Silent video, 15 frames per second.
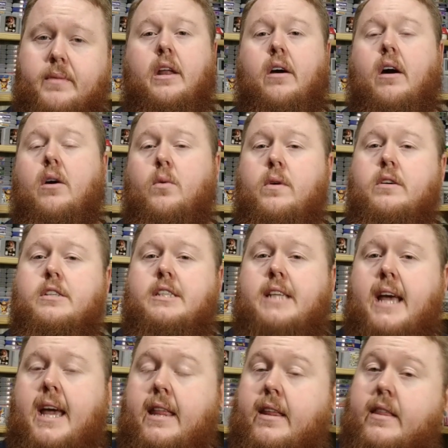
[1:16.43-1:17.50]
Now, I will
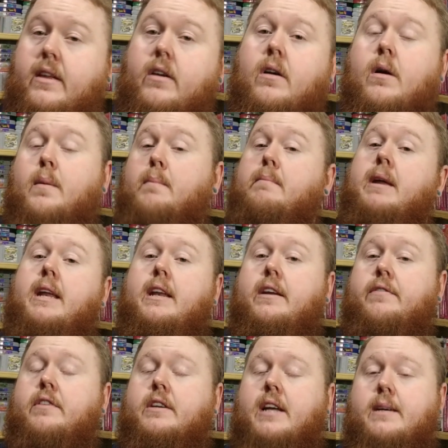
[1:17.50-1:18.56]
say that there are many
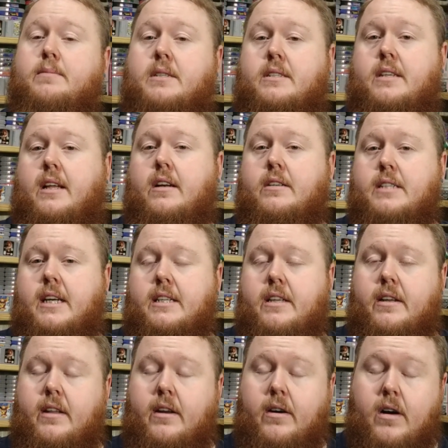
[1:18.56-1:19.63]
different types of sellers
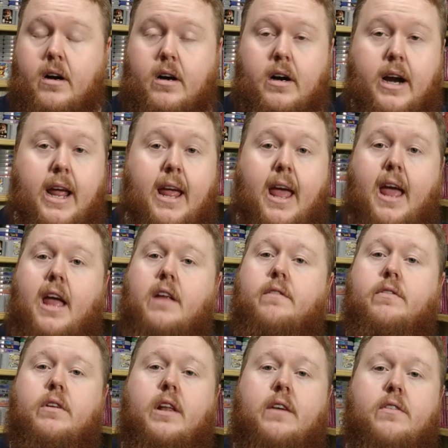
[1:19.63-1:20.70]
out there. There are a
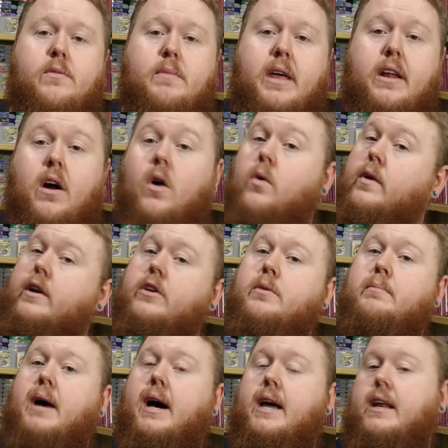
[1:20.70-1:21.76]
handful of them that only
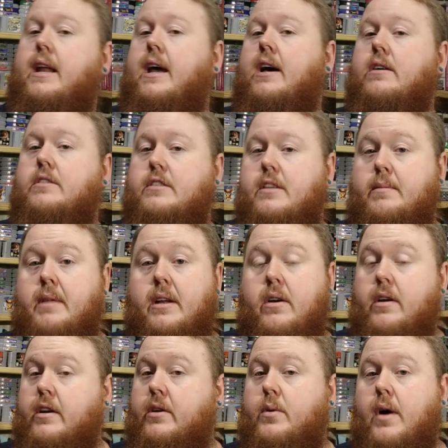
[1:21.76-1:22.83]
do buy it now, some that
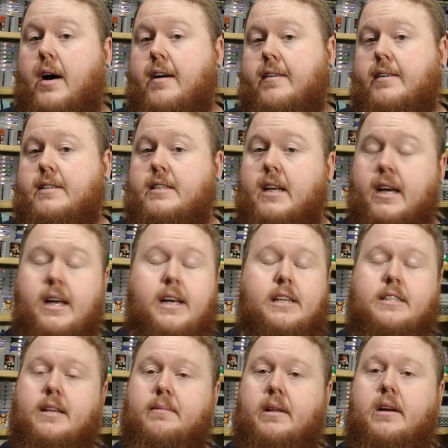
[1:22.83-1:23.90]
only do auctions,
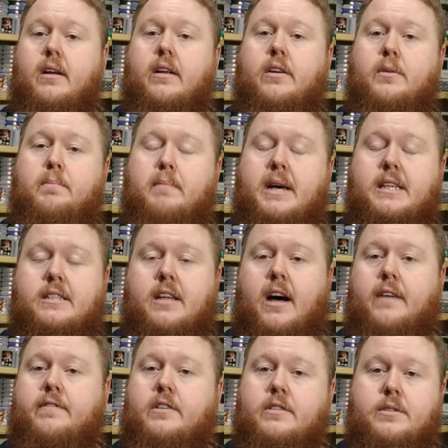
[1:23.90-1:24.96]
some that only do best
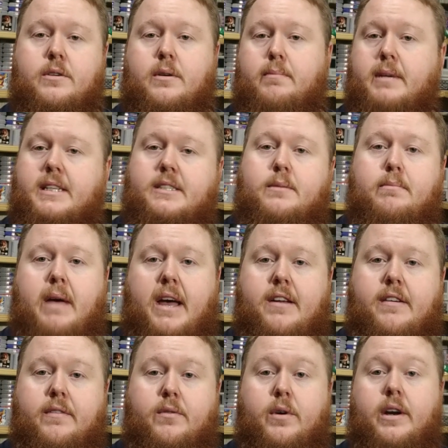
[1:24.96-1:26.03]
offers, or a mix and
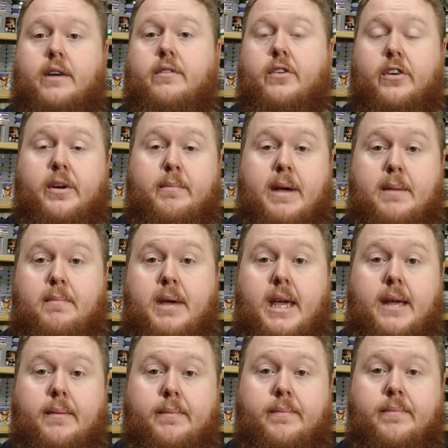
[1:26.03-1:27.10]
match of whatever it may
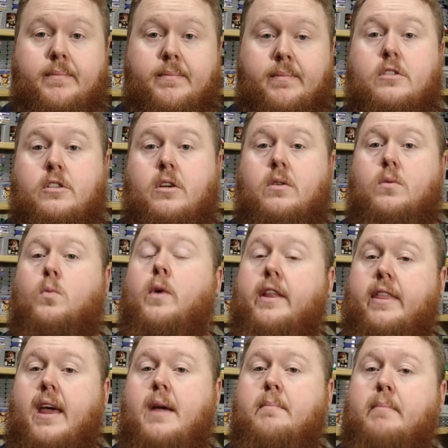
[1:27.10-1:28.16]
be. So
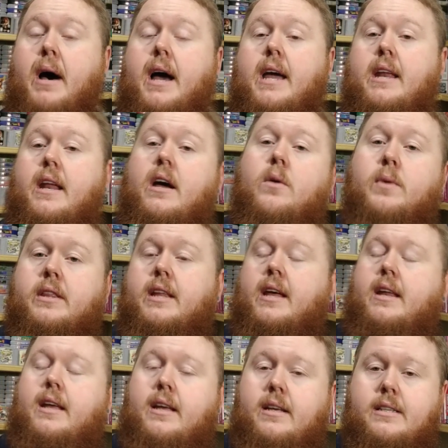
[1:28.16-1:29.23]
with a buy it now, what
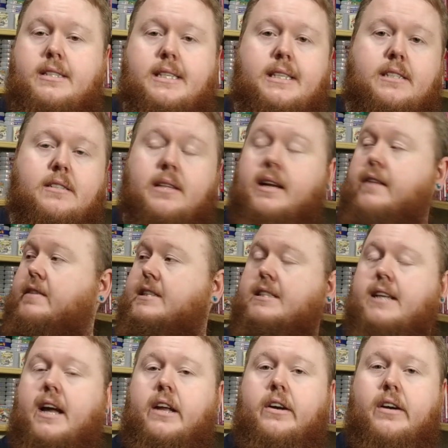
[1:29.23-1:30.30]
that is think of a
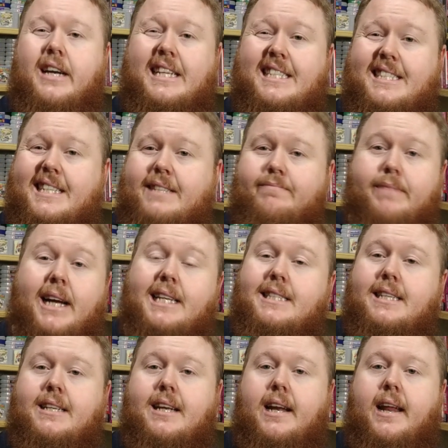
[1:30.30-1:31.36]
standard listing,
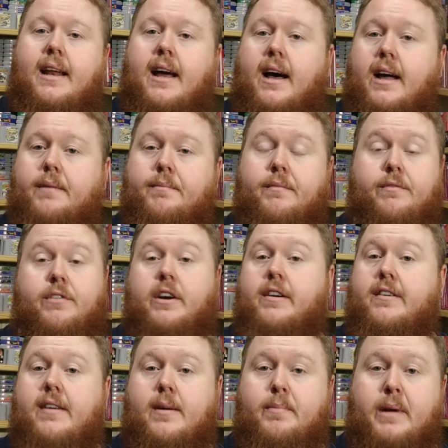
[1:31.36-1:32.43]
$19.99, free
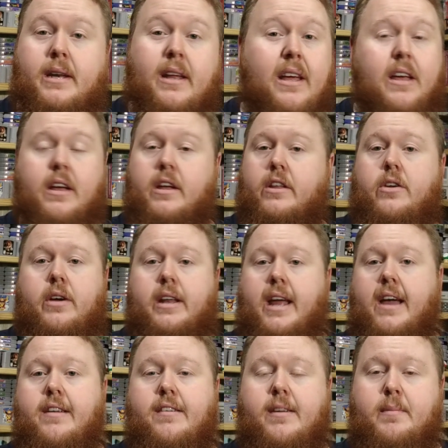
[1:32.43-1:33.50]
shipping. You can
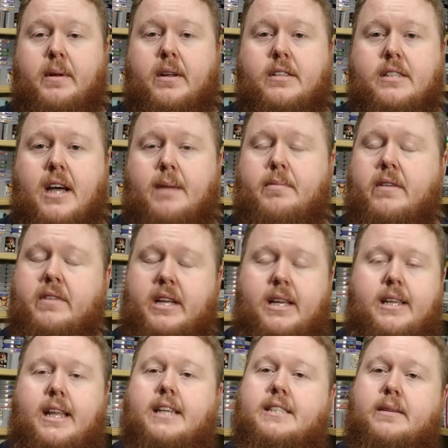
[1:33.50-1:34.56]
add shipping on top of it,
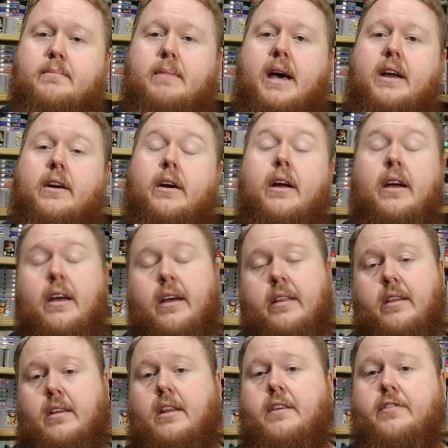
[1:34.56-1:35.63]
it doesn't matter.
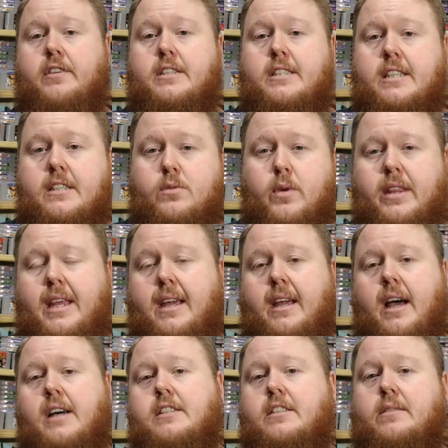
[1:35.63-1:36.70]
The difference is when the
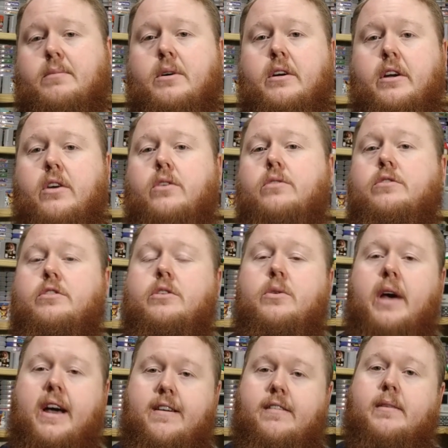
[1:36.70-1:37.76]
customer goes
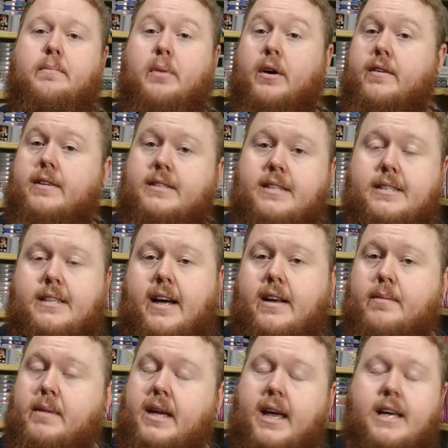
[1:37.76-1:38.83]
to actually purchase this
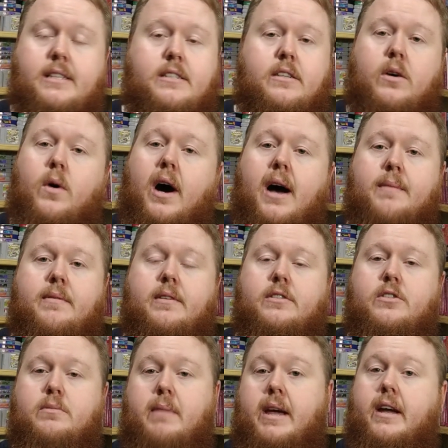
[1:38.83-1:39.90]
item, he has no option
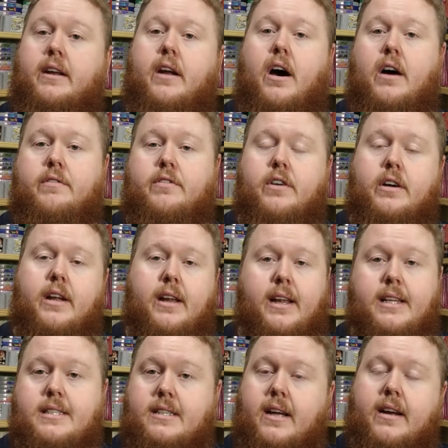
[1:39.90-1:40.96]
to make an offer on it.
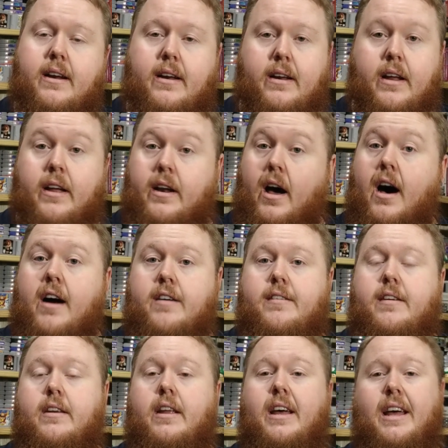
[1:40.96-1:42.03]
It is not an
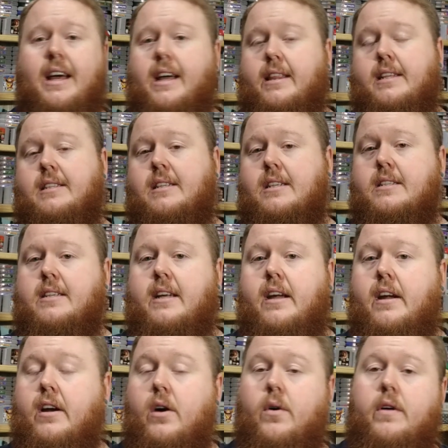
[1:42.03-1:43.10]
auction. This listing
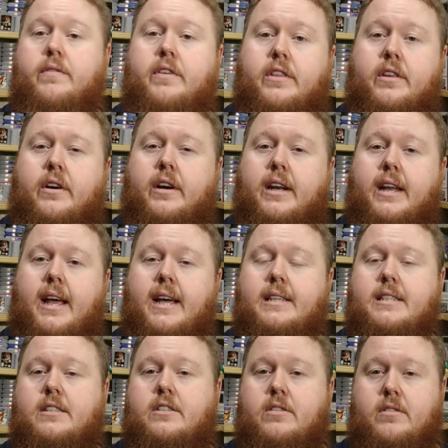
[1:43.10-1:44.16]
can go on for 30
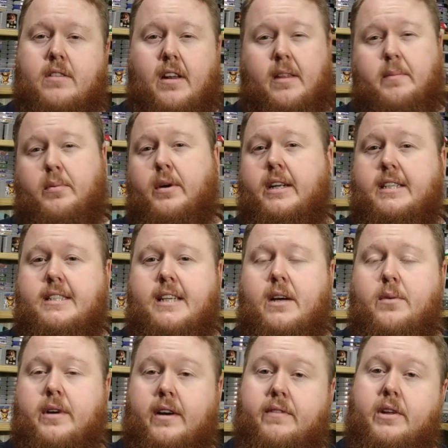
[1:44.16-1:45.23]
days. That's usually the
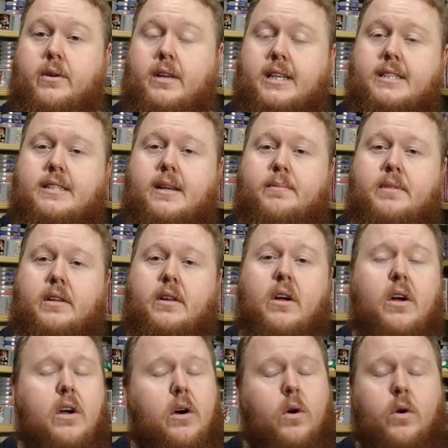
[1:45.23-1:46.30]
preset whenever you list something,
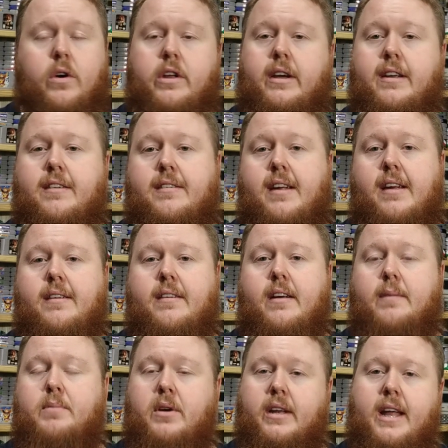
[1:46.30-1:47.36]
or you can change it
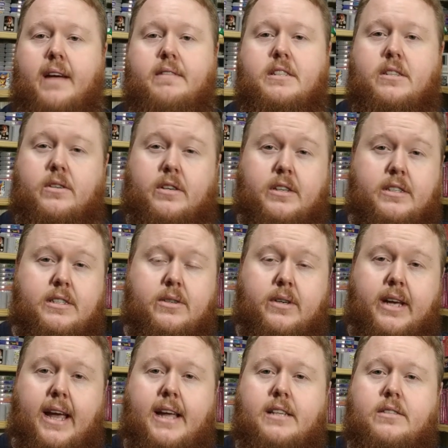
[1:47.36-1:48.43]
up. You can have it till good till
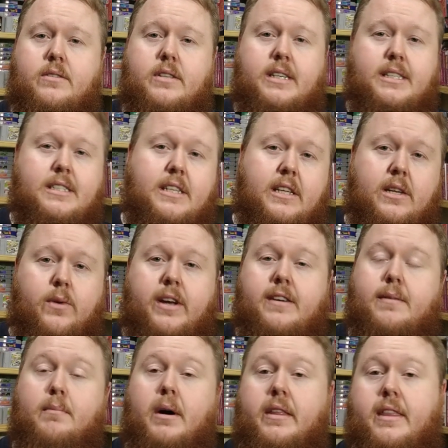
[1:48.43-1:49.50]
cancel to continue
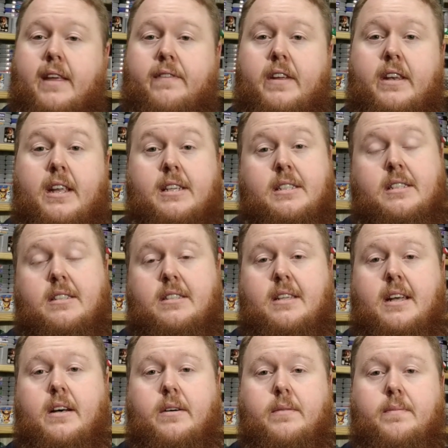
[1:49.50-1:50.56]
each month if it doesn't
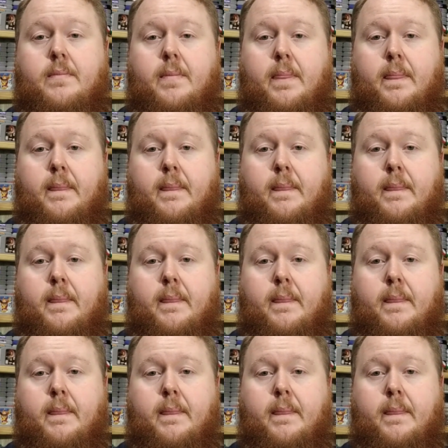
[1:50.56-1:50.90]
sell.